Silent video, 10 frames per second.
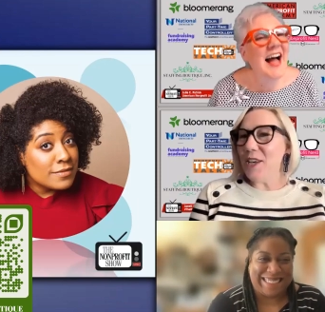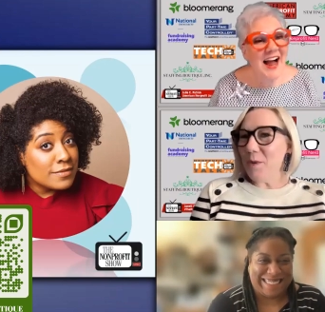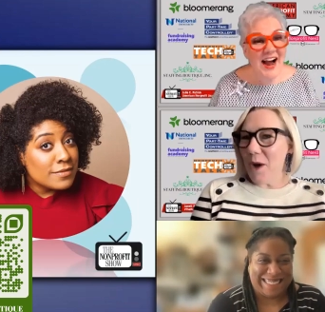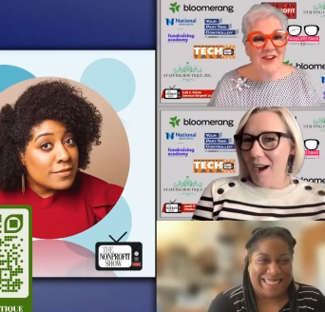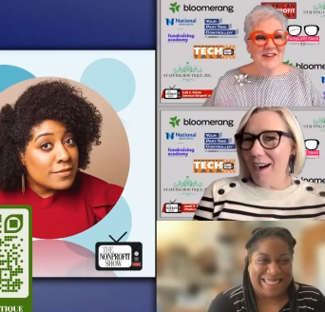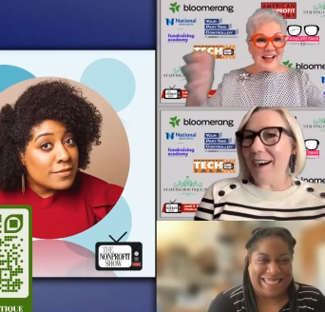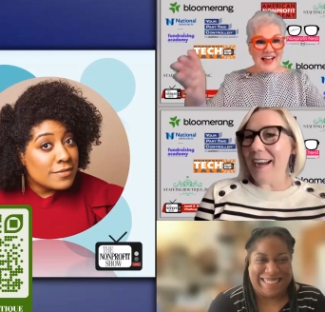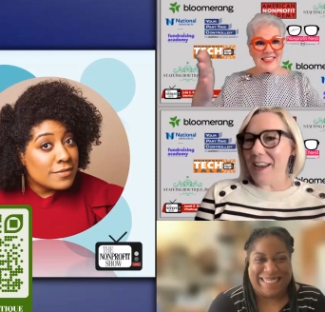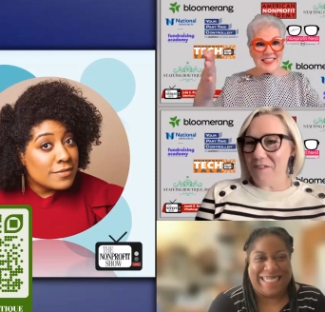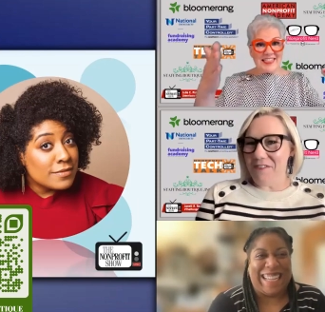Speaker 1: you are,
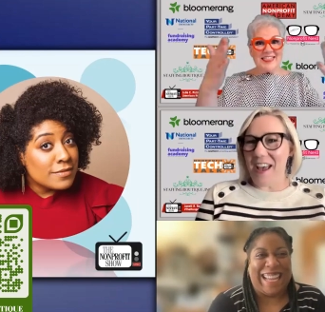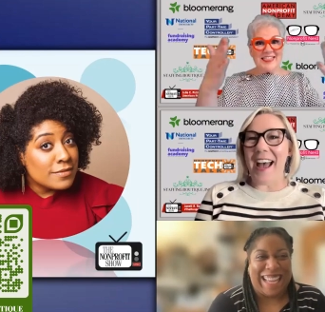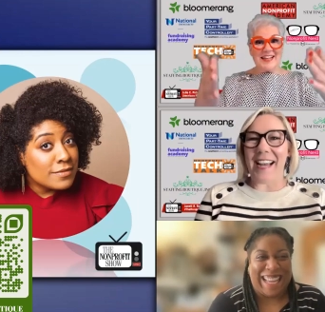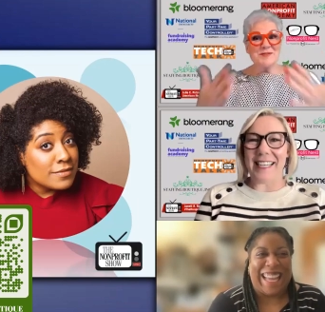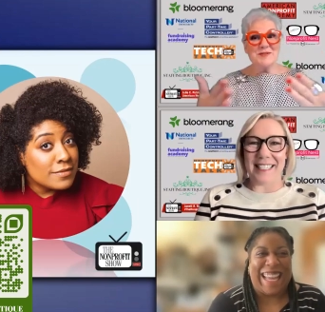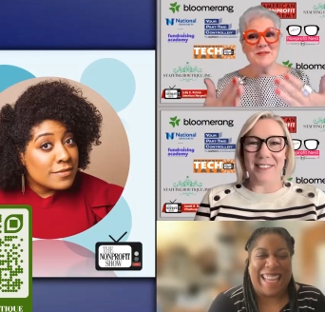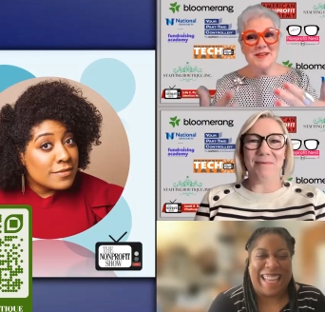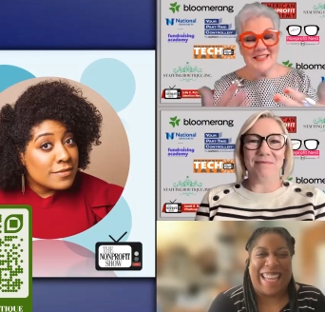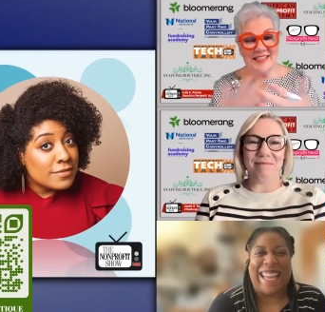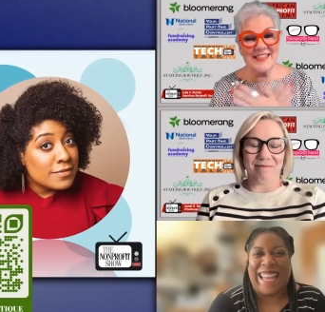in fact. That's what
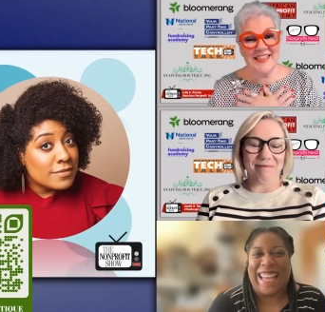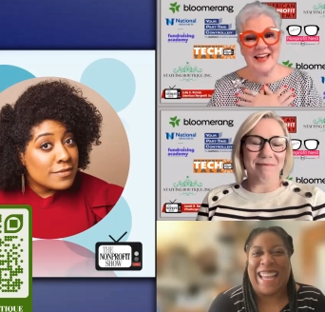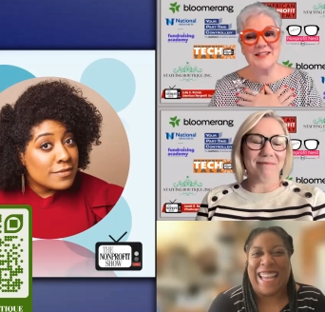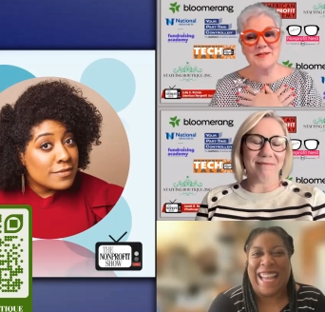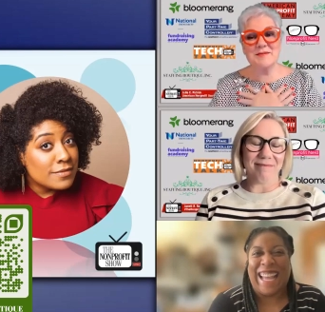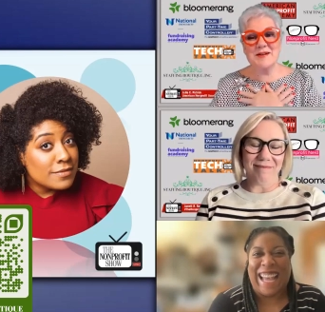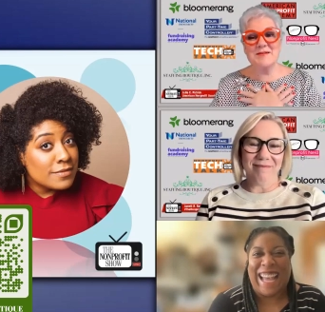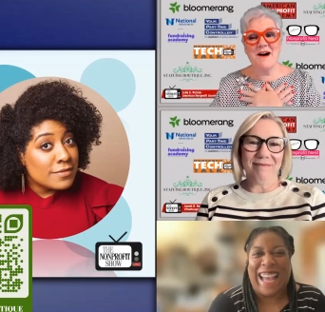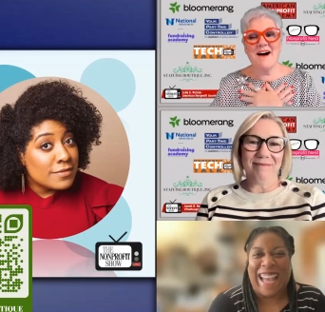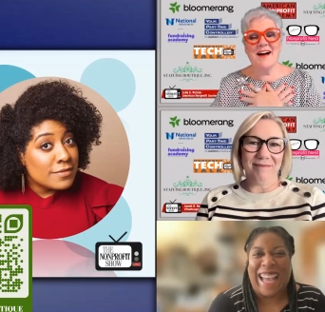we, that's what
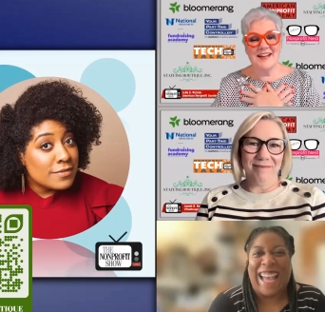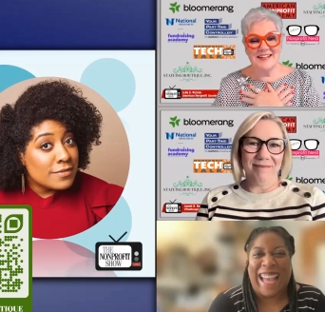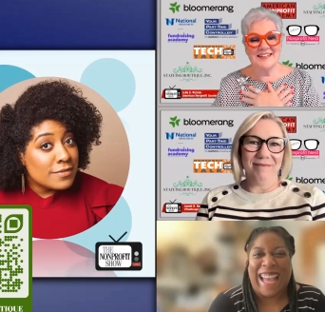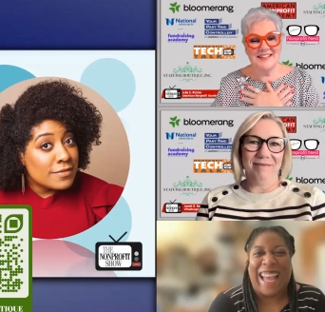we want.